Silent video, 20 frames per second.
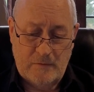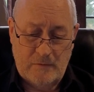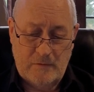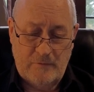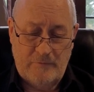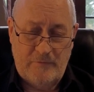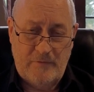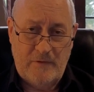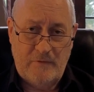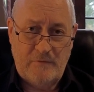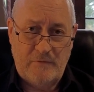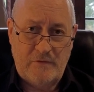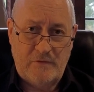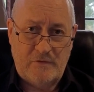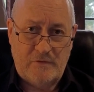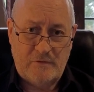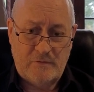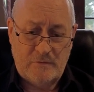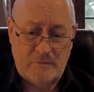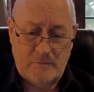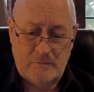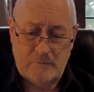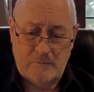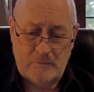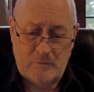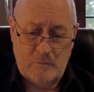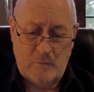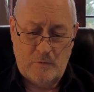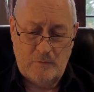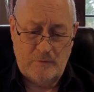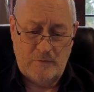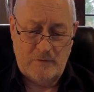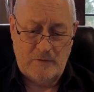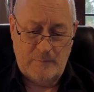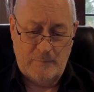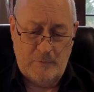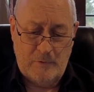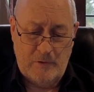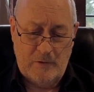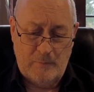I found this quote in the
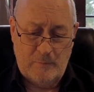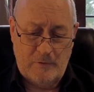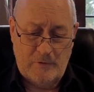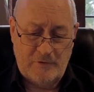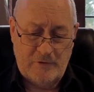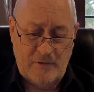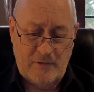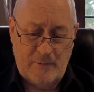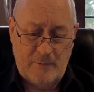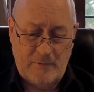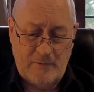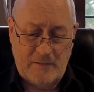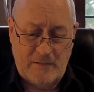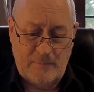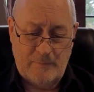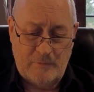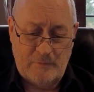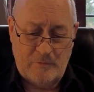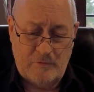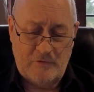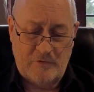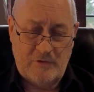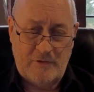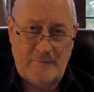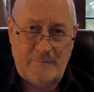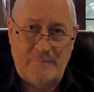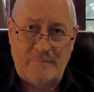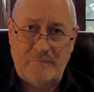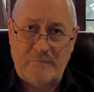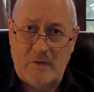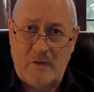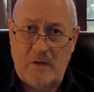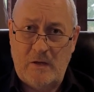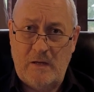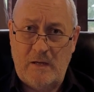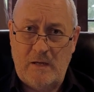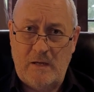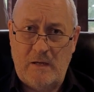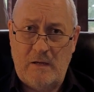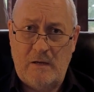Bible. I don't know how I came across it.
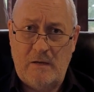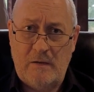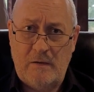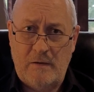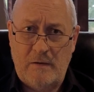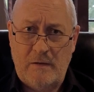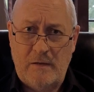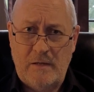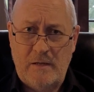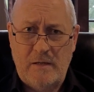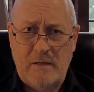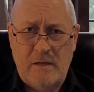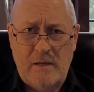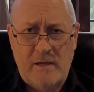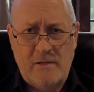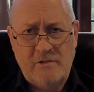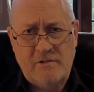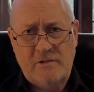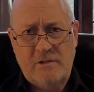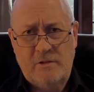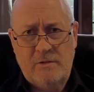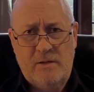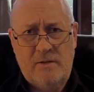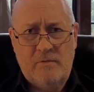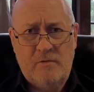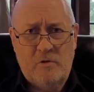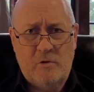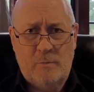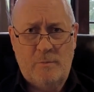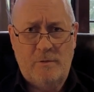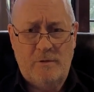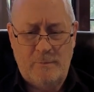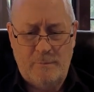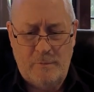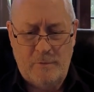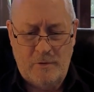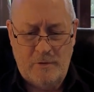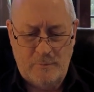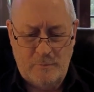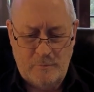I actually don't have a copy of the
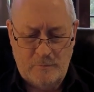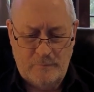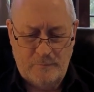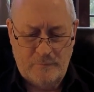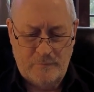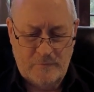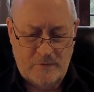Bible.